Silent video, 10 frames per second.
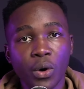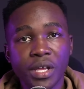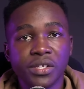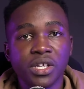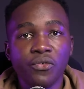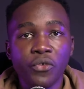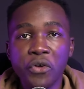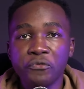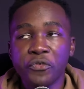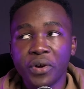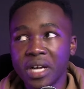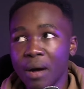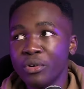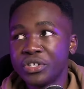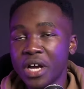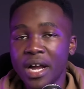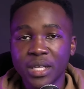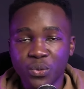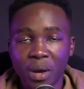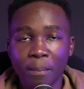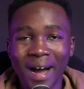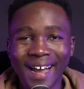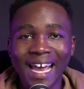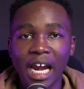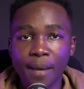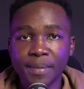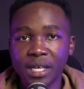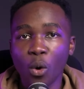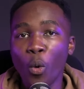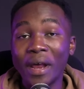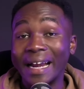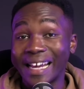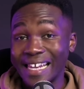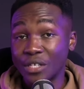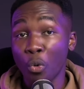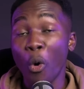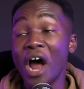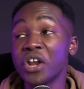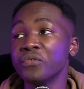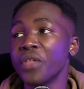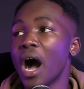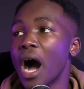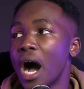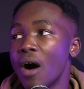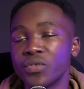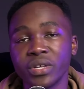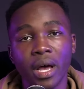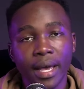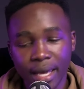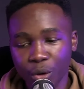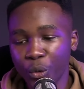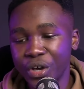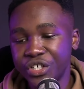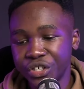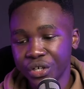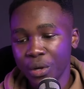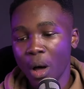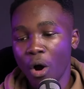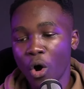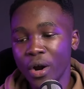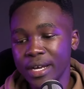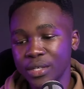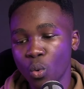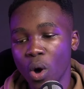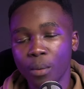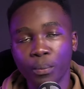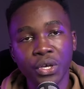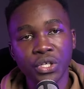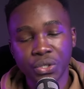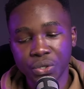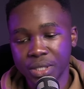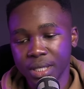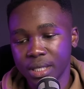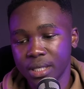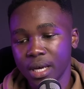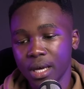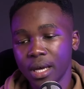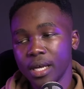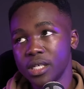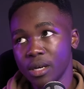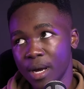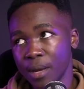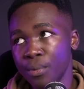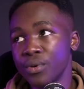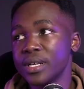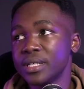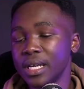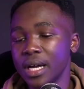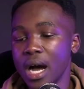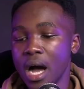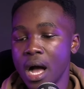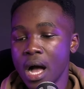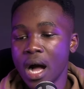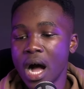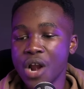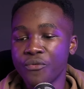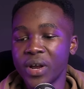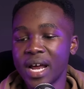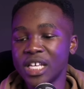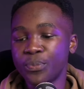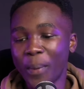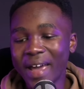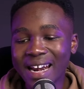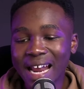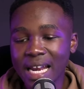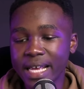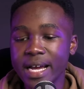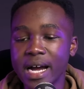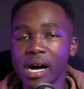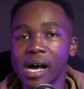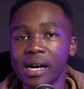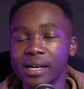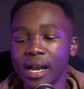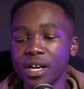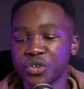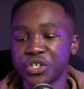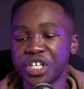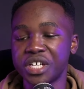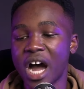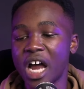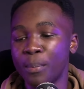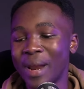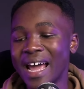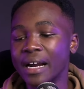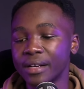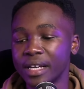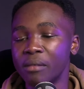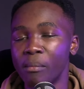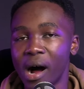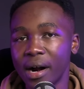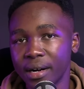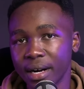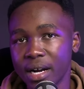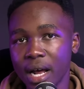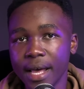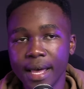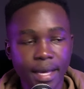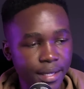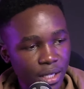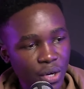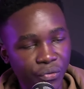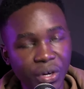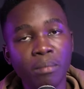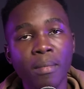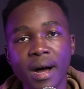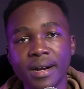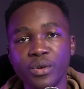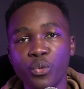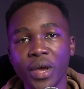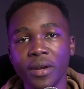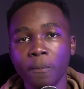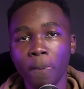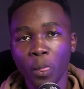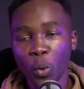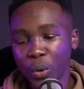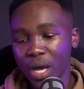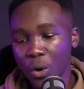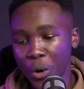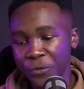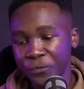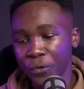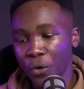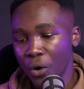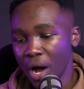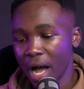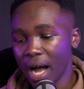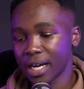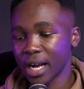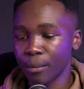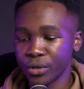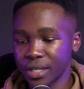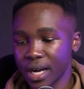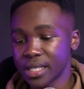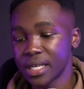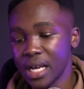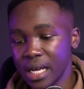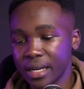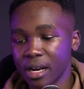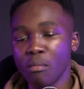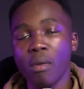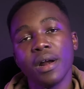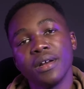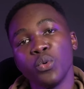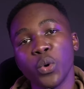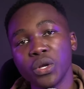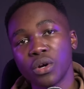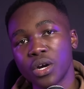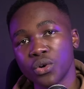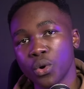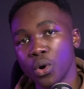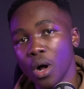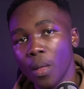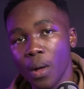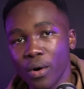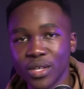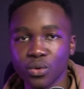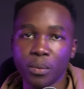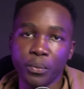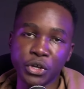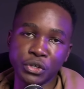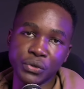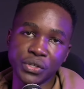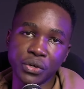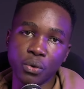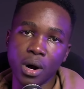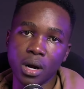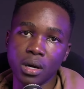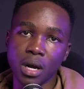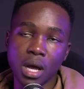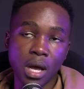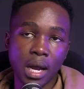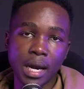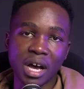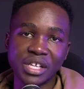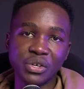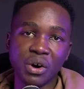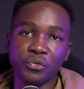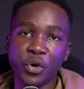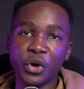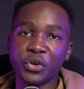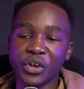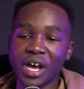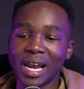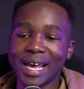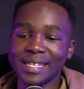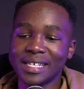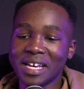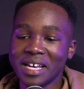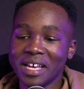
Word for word: Instead of going for a double chance, we are backing Leipzig win at least one of the halves in which the odd is 1.26 Germany Bundesliga. And finally, Spain La Liga, Real Sociedad playing Real Madrid. Instead of Real Madrid win, we are going for a double chance, Real Madrid win or a draw. The odd is 1.201. Now, as you have all realized,